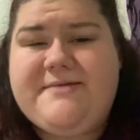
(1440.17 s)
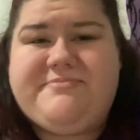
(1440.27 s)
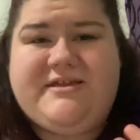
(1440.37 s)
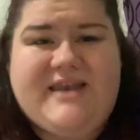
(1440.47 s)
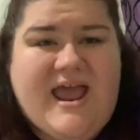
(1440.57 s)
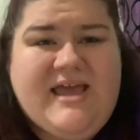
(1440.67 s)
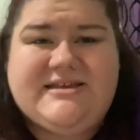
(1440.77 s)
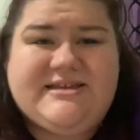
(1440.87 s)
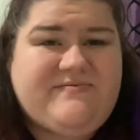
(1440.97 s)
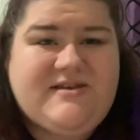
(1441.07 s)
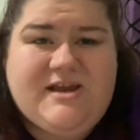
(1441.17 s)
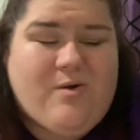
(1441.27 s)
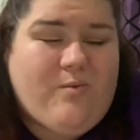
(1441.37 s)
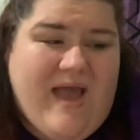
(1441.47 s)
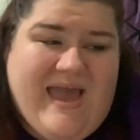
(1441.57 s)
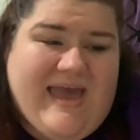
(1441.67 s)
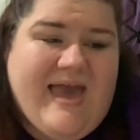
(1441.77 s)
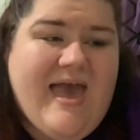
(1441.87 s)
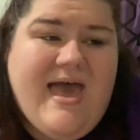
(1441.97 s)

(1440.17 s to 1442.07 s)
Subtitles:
the negativity away,